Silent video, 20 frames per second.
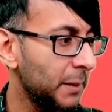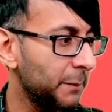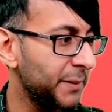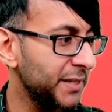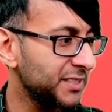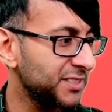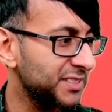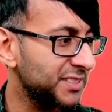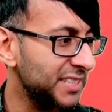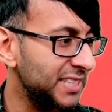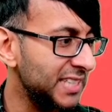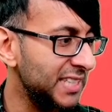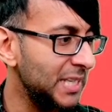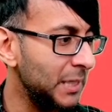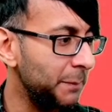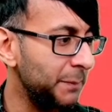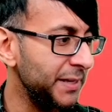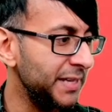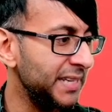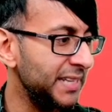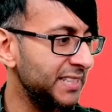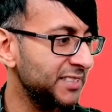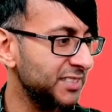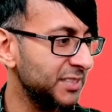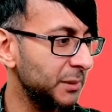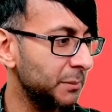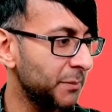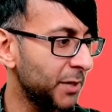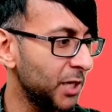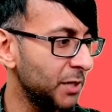Because the key bit is
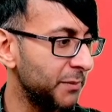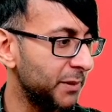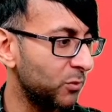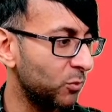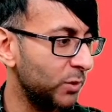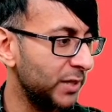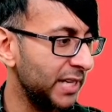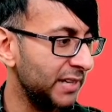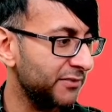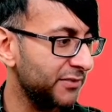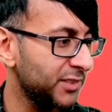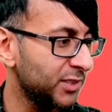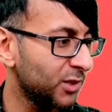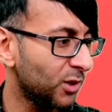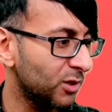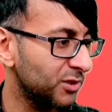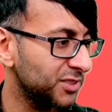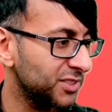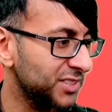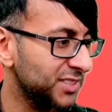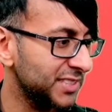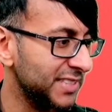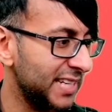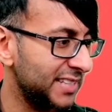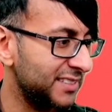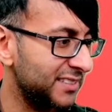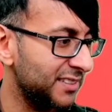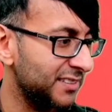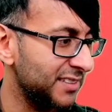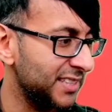at the moment, we have not
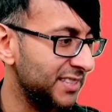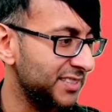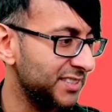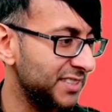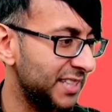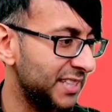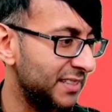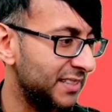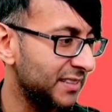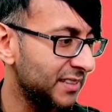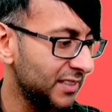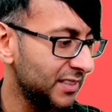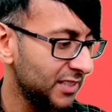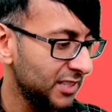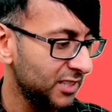set this in.